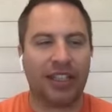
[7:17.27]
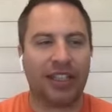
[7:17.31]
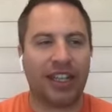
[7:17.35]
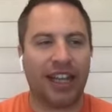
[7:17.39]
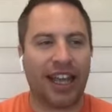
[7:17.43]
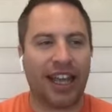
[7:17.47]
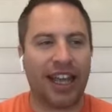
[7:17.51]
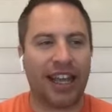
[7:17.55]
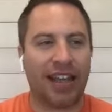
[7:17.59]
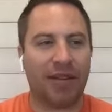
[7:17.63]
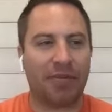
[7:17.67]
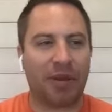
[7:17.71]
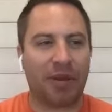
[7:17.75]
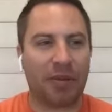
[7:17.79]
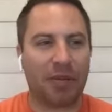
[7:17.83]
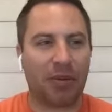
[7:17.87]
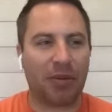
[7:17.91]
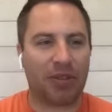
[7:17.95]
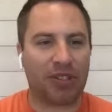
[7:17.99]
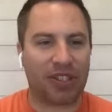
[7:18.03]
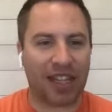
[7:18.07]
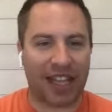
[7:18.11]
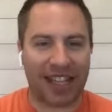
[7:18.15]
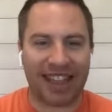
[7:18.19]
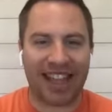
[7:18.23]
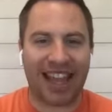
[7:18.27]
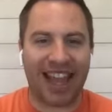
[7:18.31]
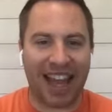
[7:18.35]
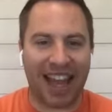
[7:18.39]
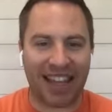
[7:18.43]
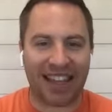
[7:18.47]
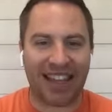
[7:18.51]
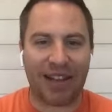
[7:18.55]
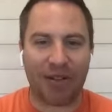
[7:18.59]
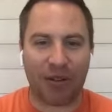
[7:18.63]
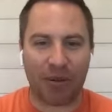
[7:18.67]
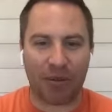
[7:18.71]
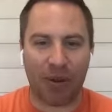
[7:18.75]
And people said that
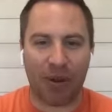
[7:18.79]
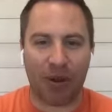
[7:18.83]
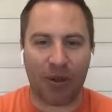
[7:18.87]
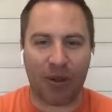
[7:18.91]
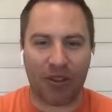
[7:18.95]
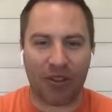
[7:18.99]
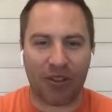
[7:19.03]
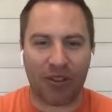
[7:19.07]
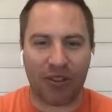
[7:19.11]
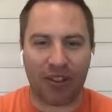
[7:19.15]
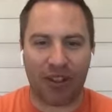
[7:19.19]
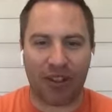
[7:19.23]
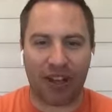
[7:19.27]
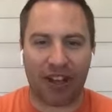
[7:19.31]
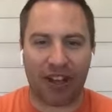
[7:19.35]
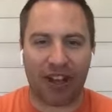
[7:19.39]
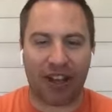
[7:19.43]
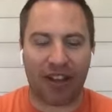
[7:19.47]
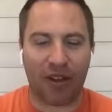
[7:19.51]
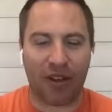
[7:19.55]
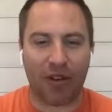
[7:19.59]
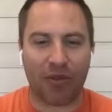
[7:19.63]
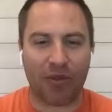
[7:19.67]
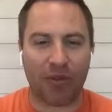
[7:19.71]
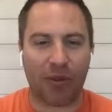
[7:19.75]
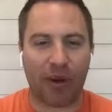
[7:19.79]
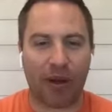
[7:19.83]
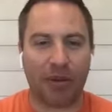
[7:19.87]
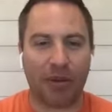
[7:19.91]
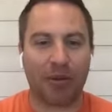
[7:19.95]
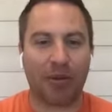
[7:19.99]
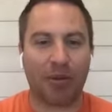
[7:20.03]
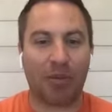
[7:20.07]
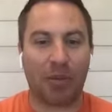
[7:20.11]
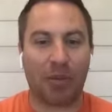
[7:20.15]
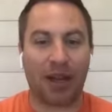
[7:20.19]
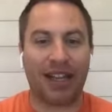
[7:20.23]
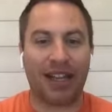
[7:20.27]
they were both uh,
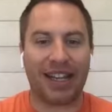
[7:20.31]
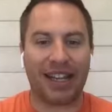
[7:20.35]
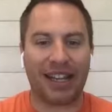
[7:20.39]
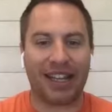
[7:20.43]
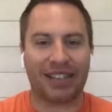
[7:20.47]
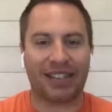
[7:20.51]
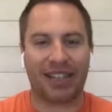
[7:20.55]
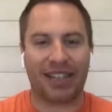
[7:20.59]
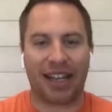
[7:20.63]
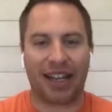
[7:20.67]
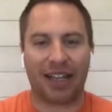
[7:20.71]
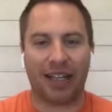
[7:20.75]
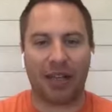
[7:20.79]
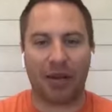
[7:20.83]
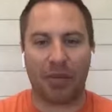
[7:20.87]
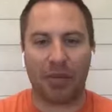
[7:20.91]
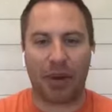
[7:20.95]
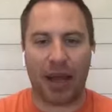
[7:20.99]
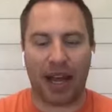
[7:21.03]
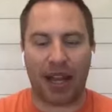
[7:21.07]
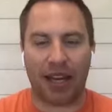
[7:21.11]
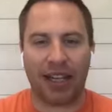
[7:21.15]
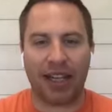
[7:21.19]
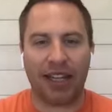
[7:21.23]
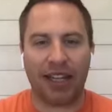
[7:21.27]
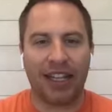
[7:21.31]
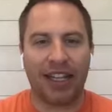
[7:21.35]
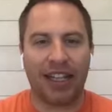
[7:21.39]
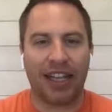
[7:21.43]
overwhelmed, but excited about it.